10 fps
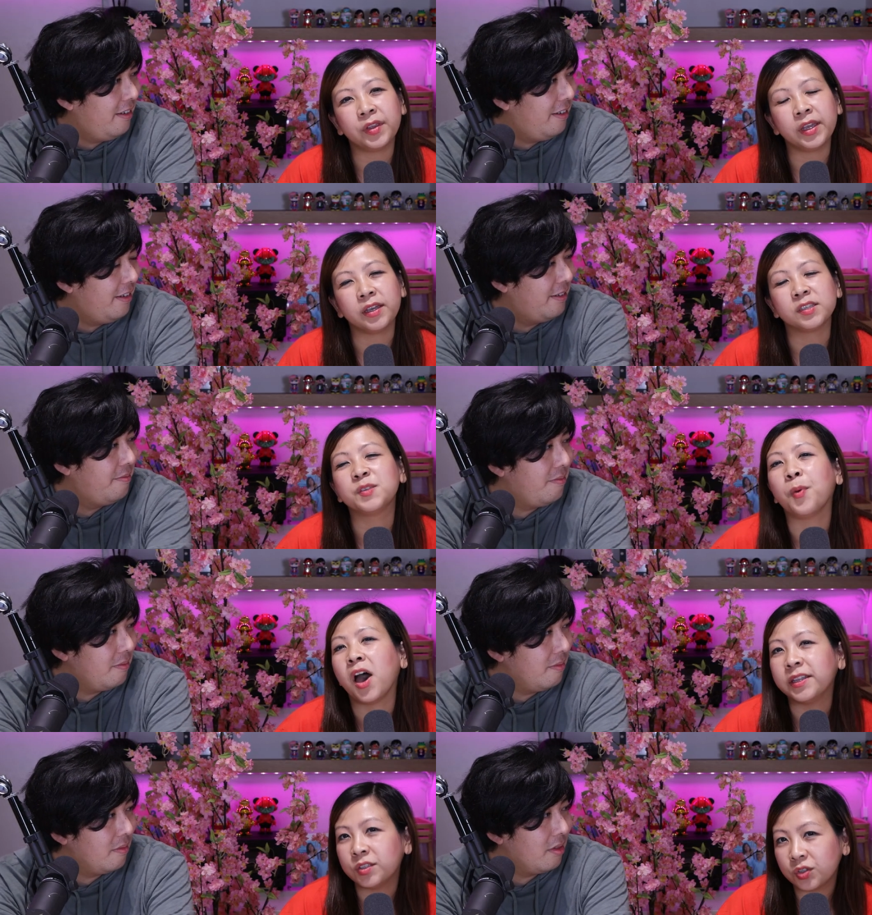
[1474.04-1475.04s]
Speaker 1: like a
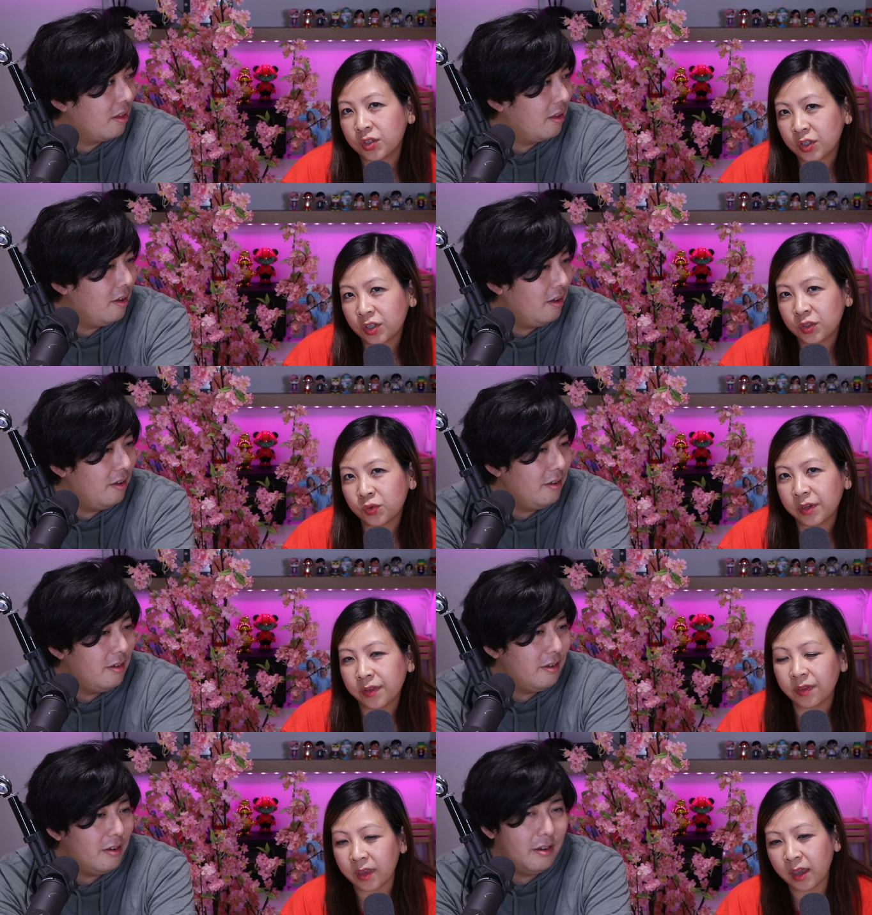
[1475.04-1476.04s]
sponsor sort of
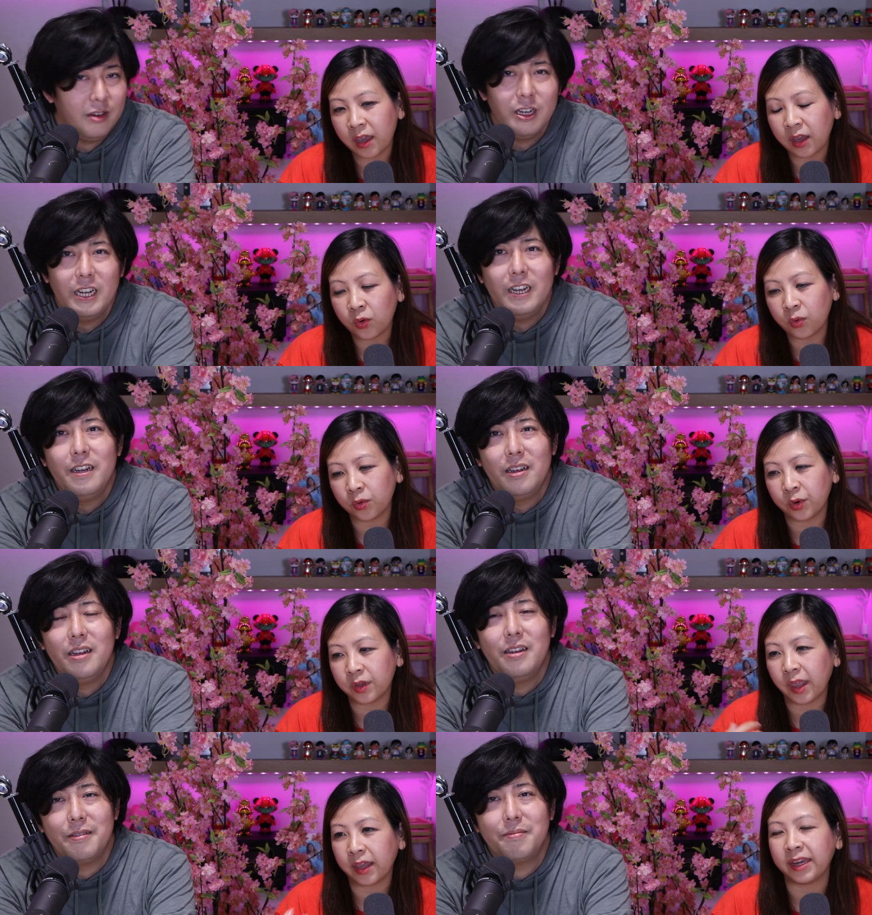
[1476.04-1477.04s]
thing or
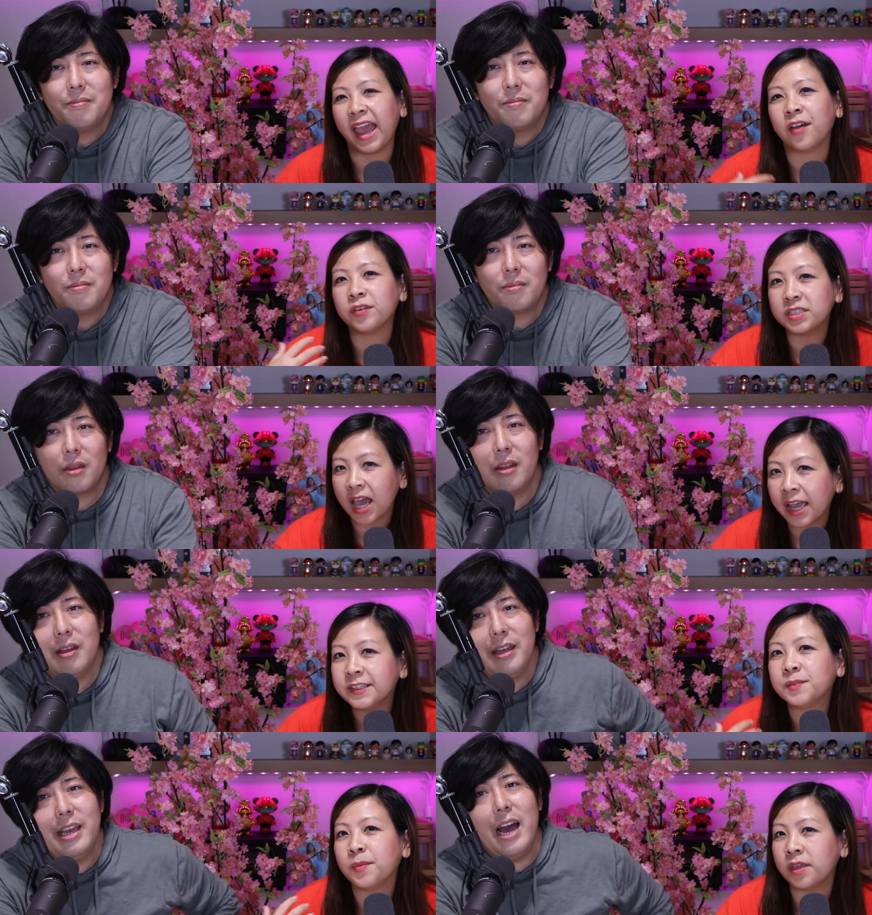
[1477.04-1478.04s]
like an
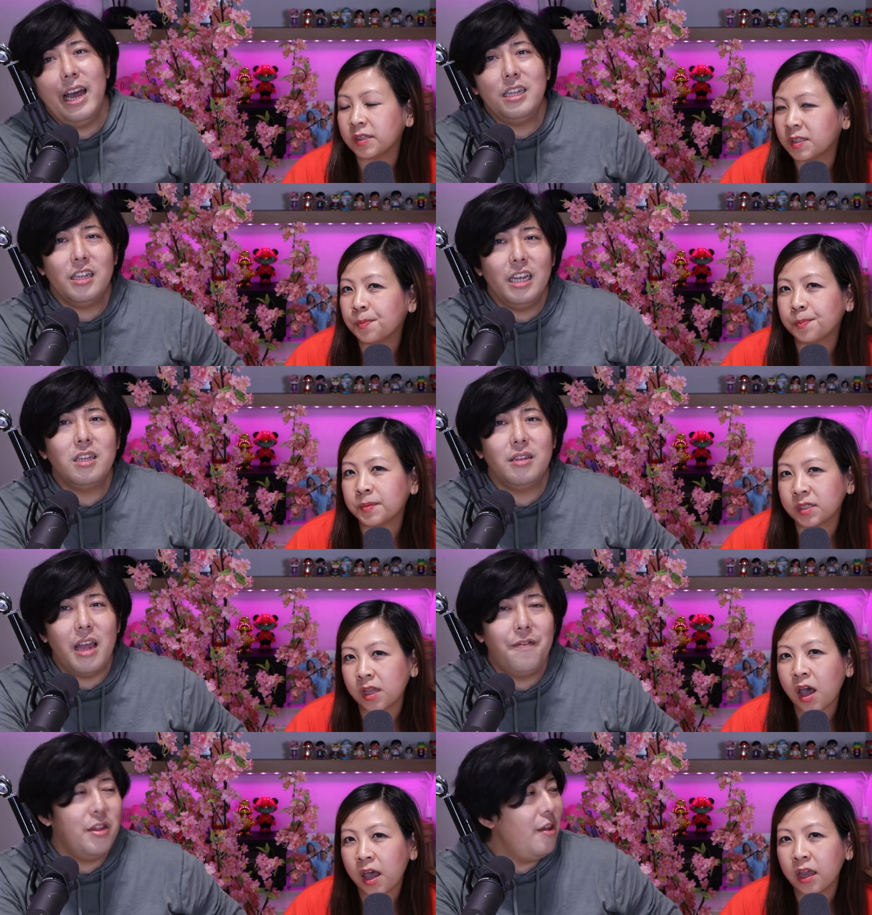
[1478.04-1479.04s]
advertisement? Yeah, it's, it's slot?
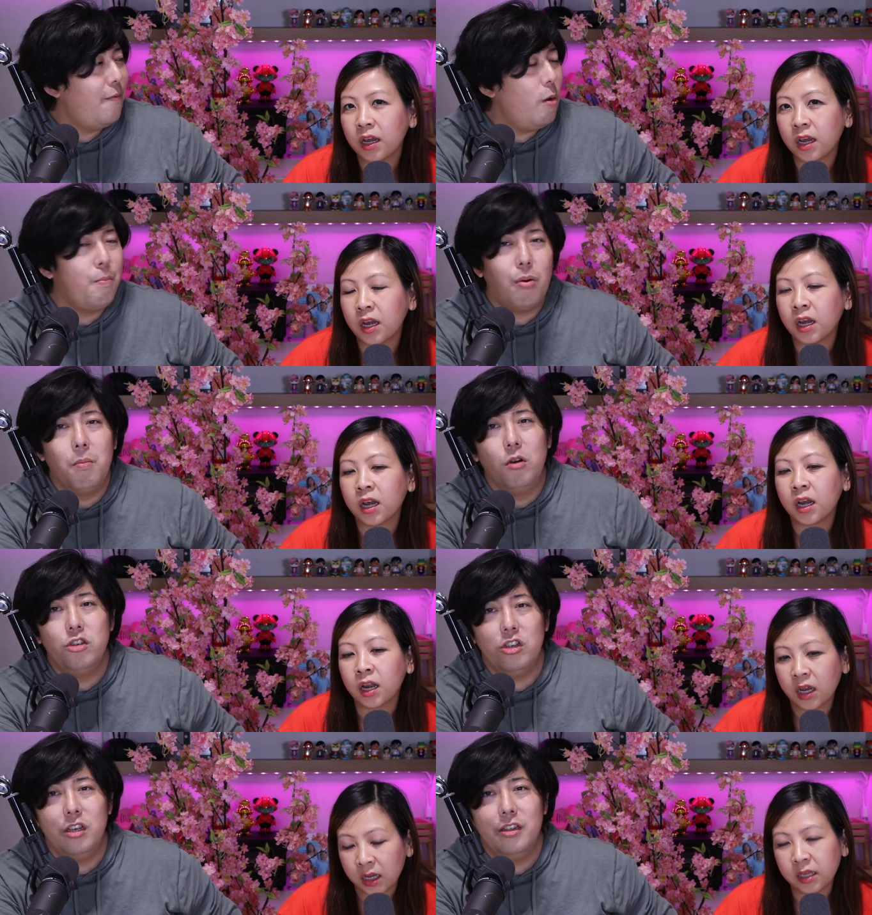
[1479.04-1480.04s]
definitely
Speaker 2: for
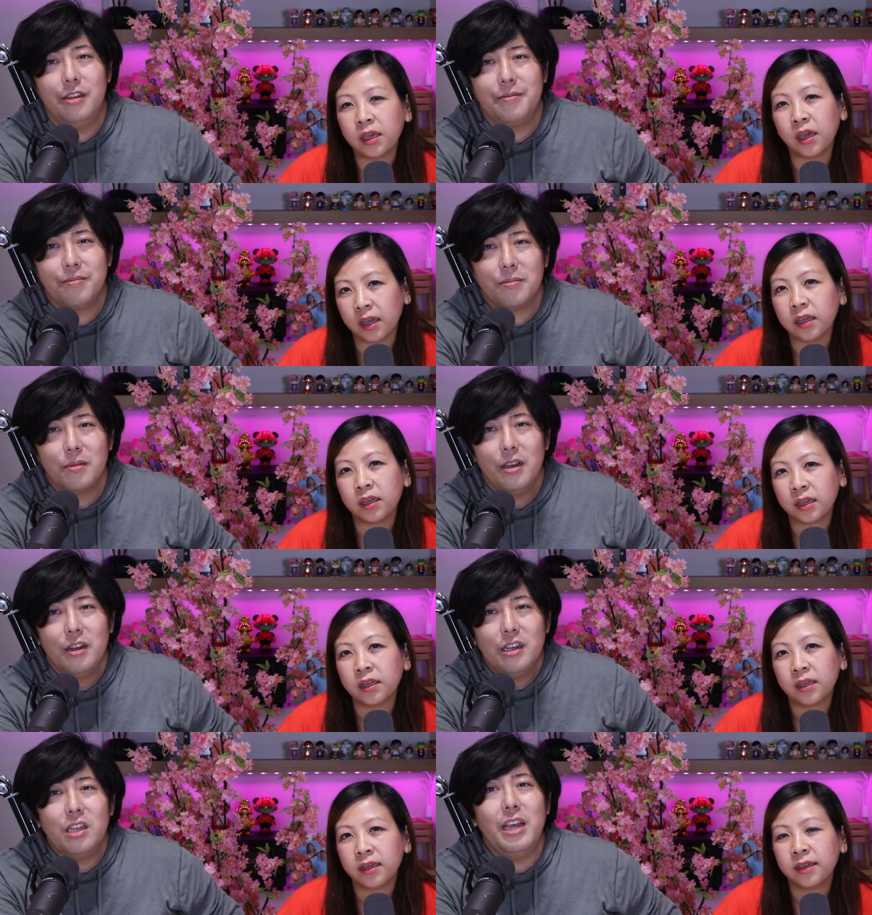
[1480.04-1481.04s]
promotion. Yeah.
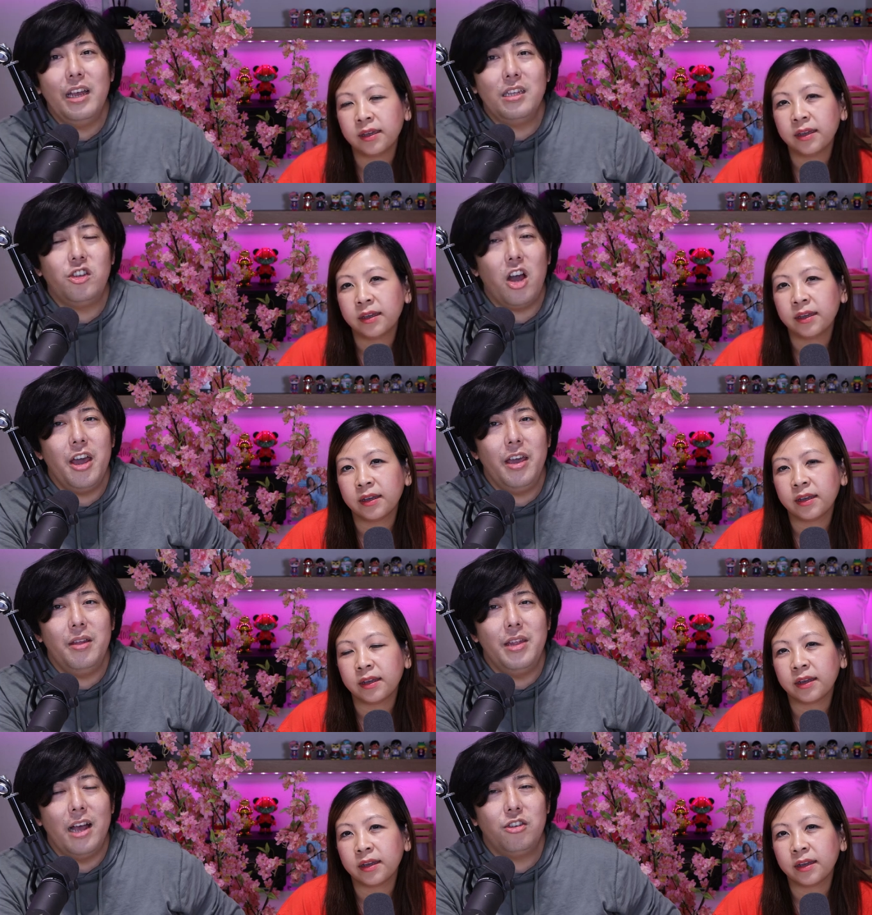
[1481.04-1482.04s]
So there is a giant
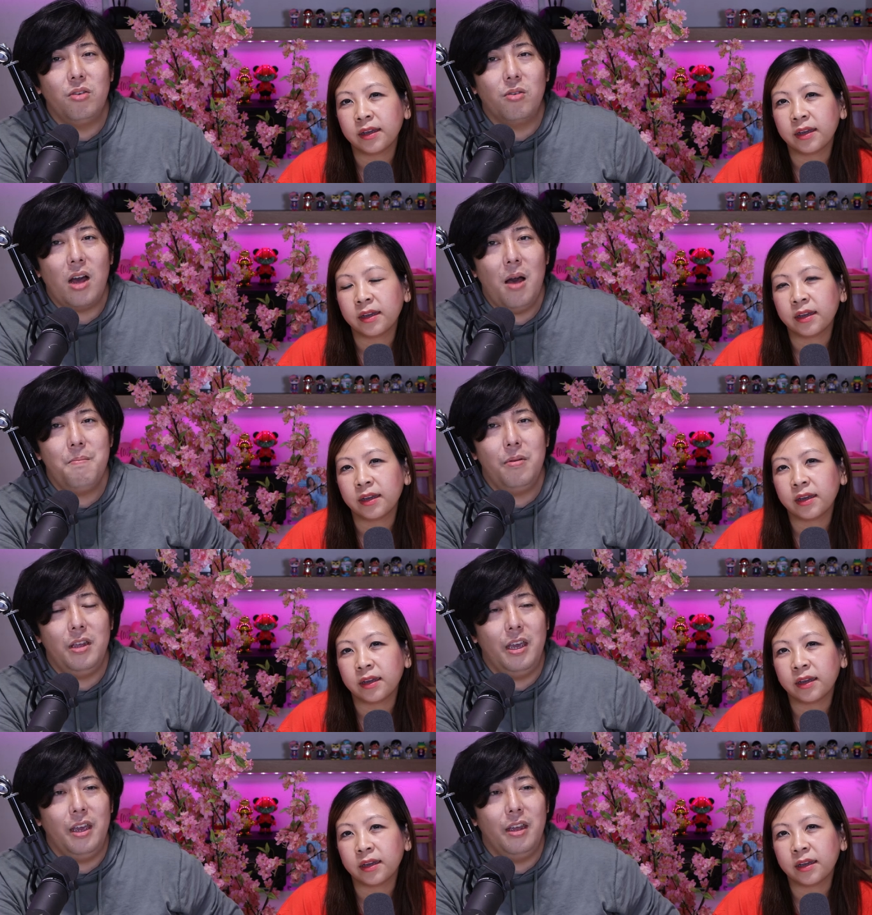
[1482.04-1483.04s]
national
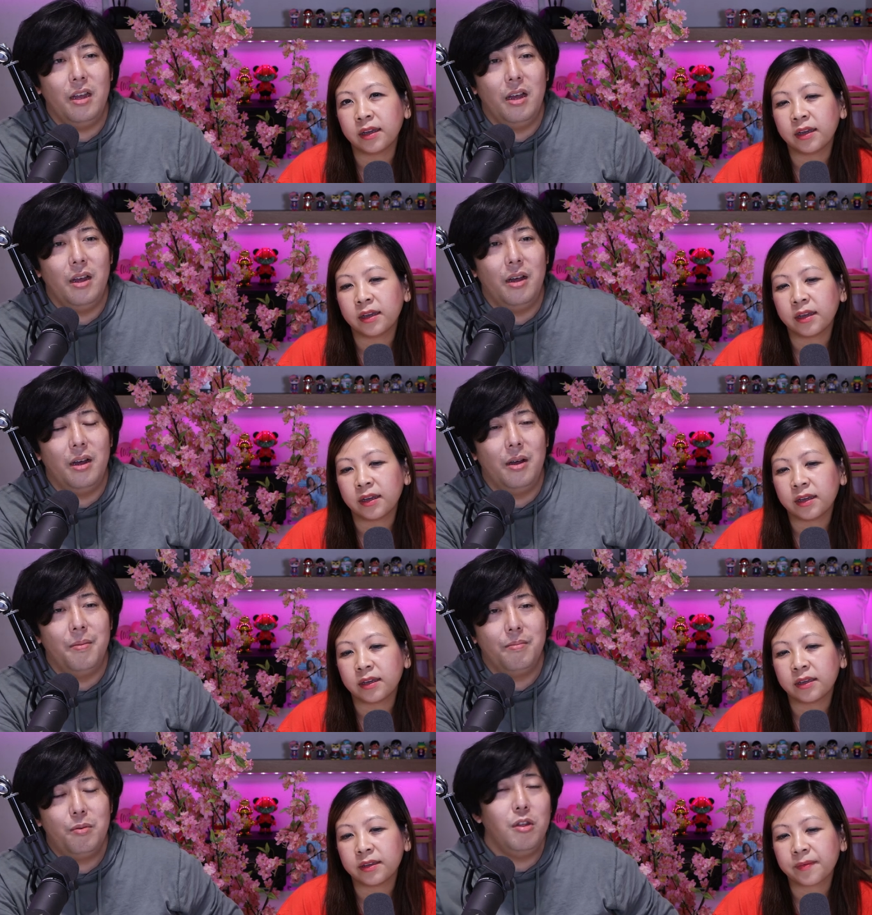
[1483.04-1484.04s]
company uh,
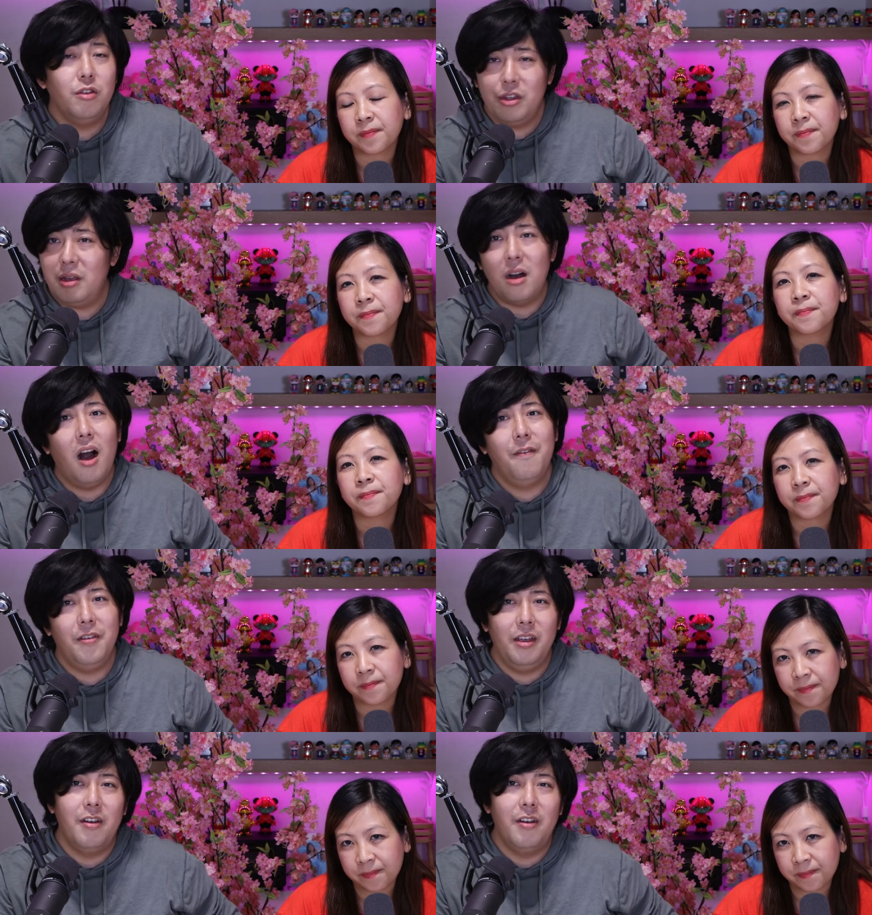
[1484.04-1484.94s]
um, producing coffee,